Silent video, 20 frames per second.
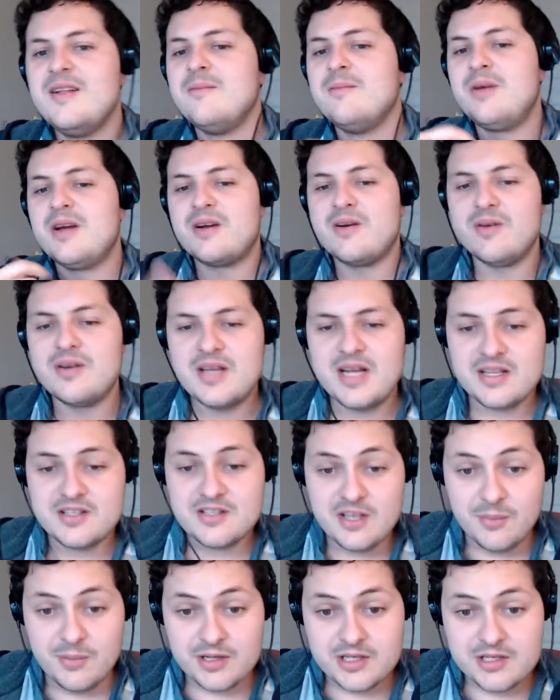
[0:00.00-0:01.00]
Bitcoin got
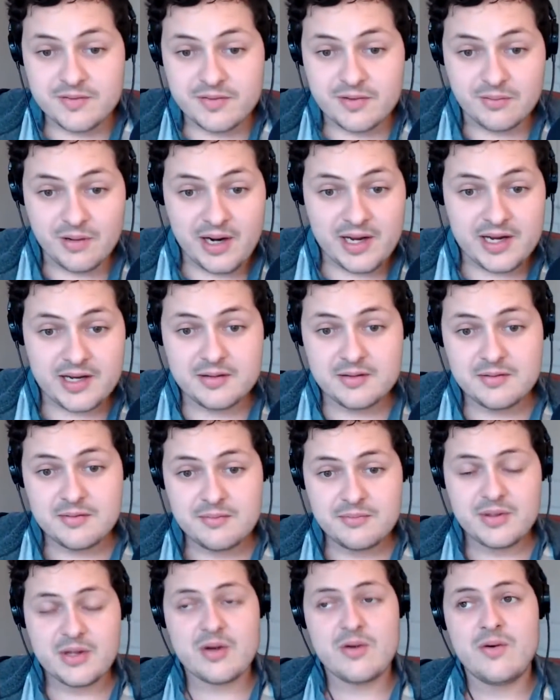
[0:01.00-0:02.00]
so much of it right.
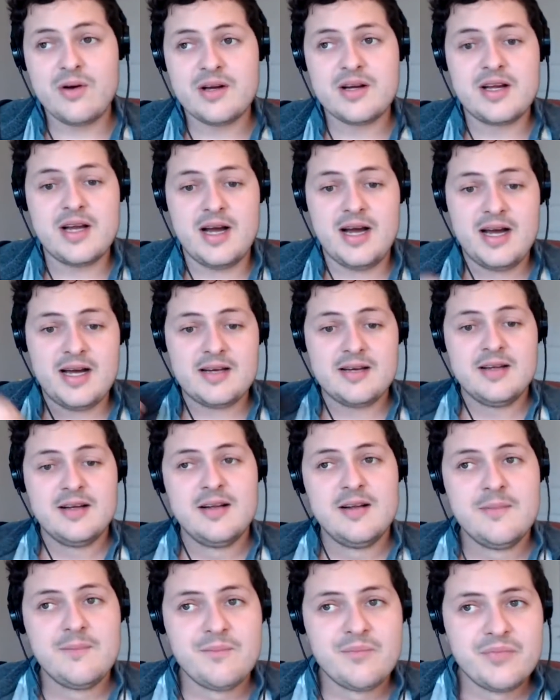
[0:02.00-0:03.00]
Bitcoin got
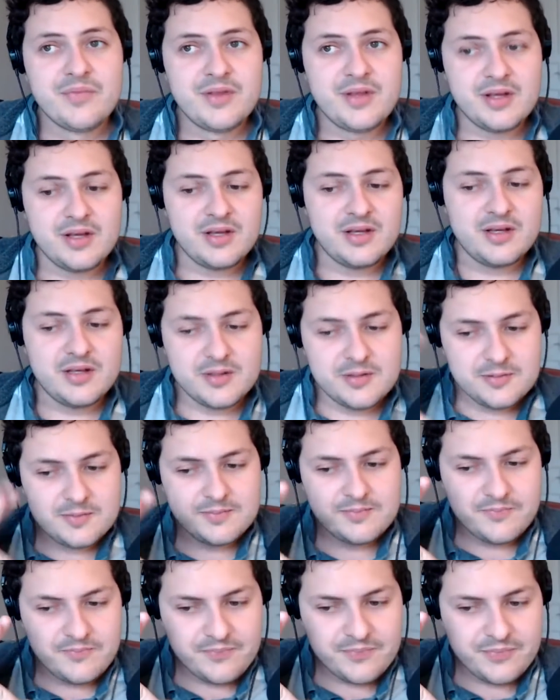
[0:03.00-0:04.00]
the
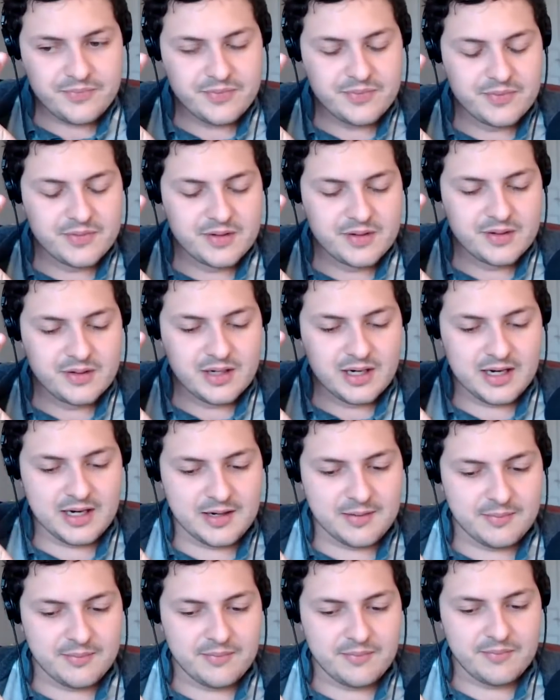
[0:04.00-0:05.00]

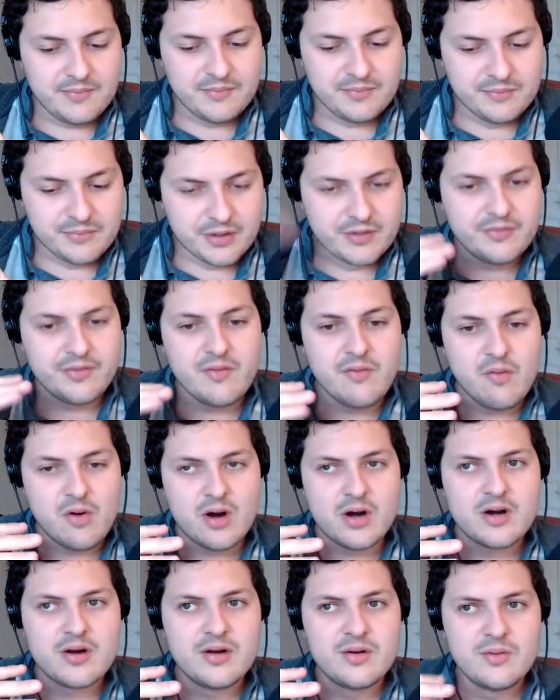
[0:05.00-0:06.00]
proof of
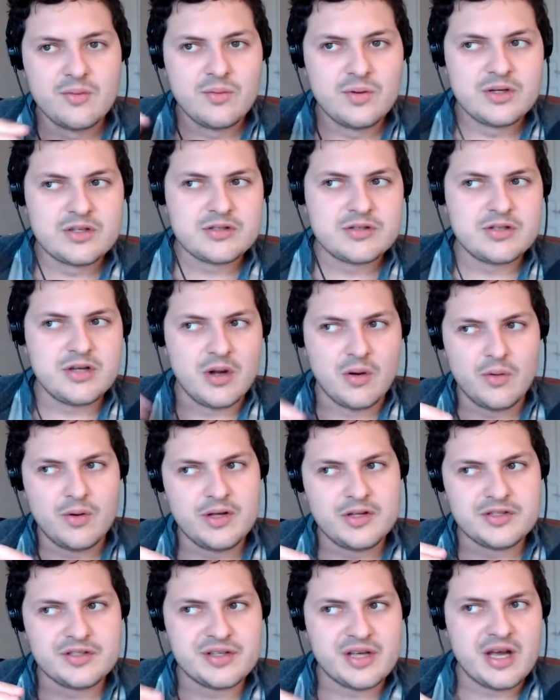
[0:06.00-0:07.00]
work, which
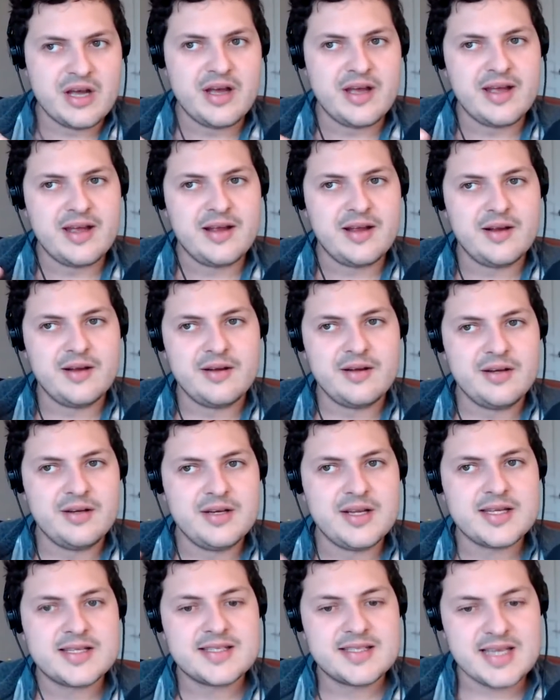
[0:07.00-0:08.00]
is a
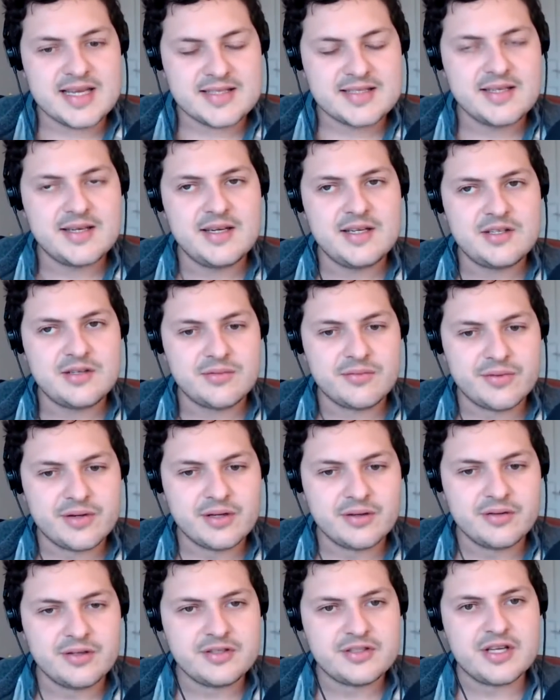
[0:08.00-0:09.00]
necessity to
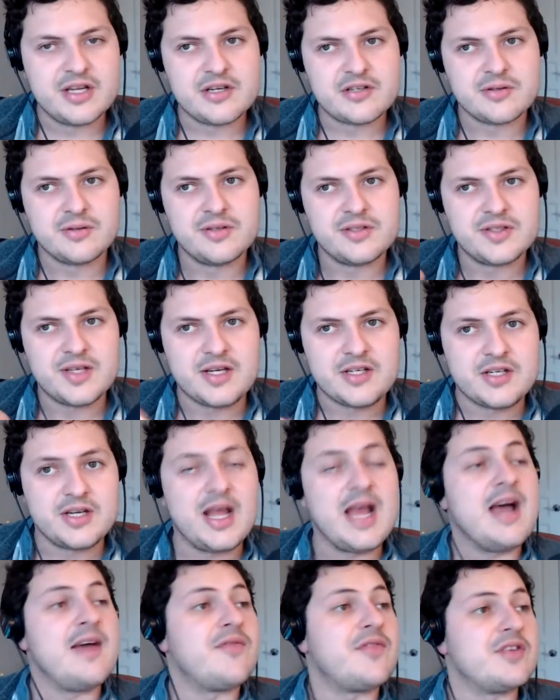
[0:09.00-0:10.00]
real
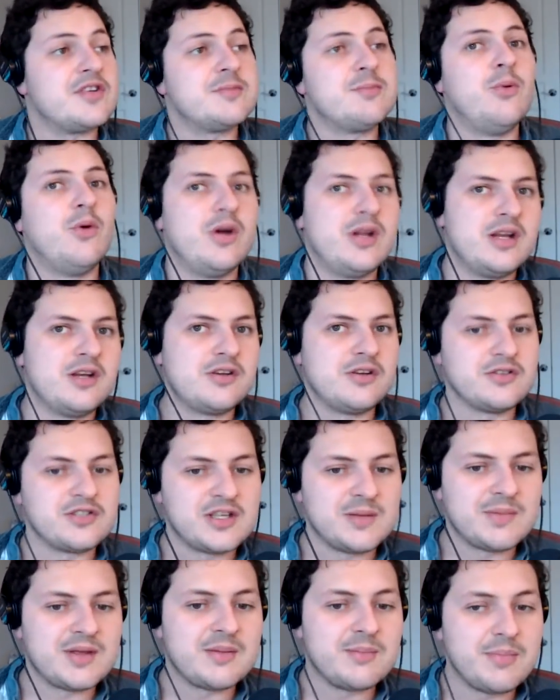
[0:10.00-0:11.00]
decentralization at this point until
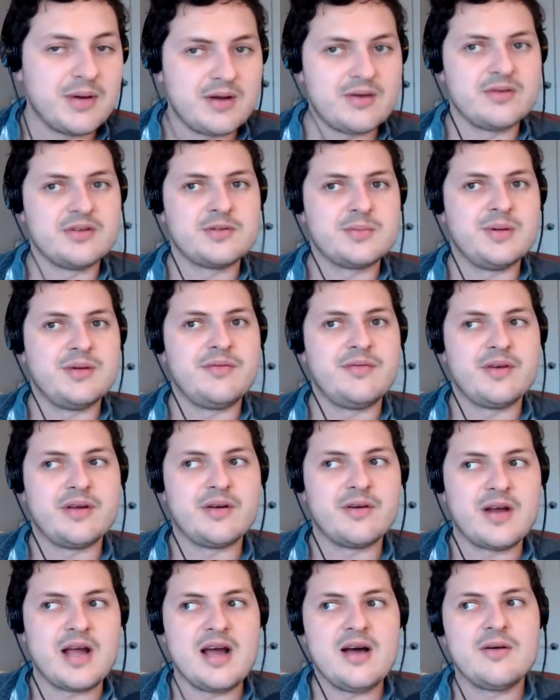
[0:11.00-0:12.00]
something better has been
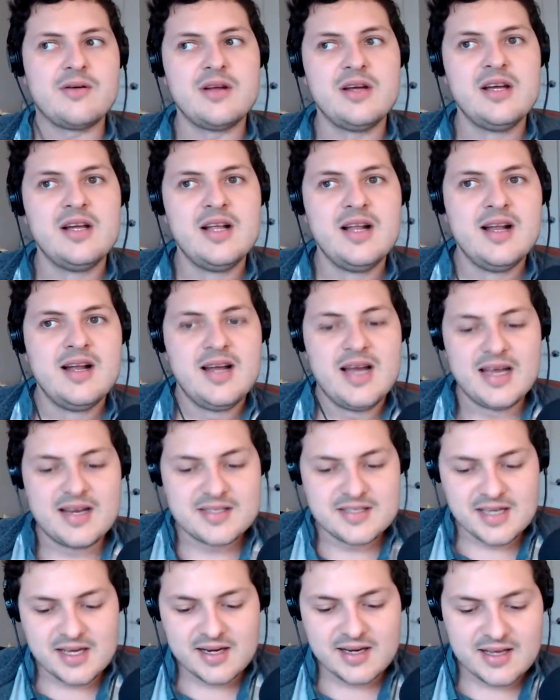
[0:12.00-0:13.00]
figured out. And
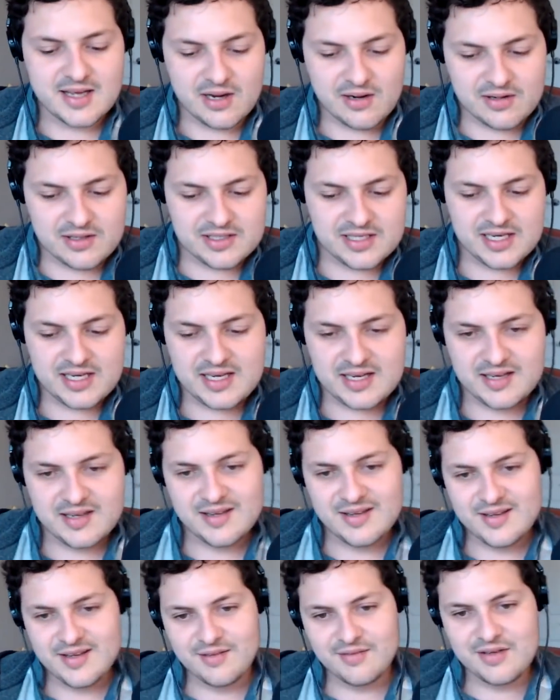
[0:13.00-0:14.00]
it's not a
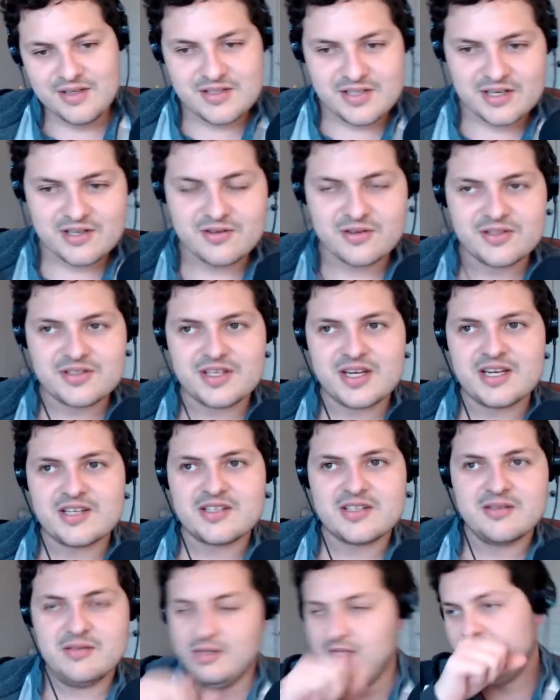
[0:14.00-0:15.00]
guarantee of
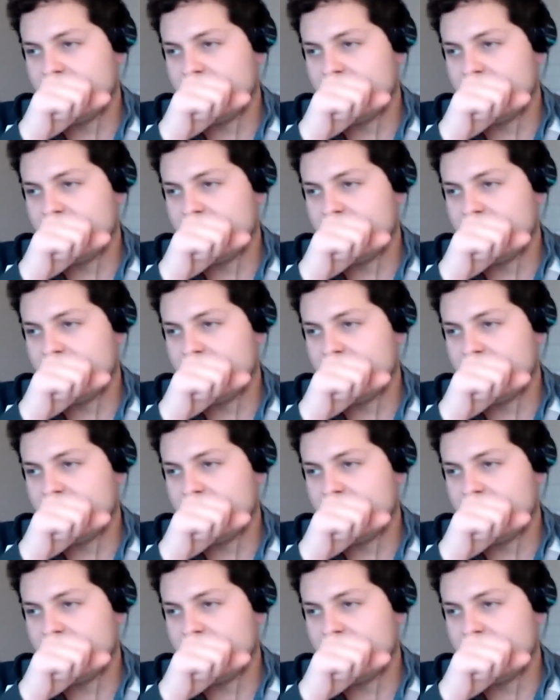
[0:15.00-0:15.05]
decentralization.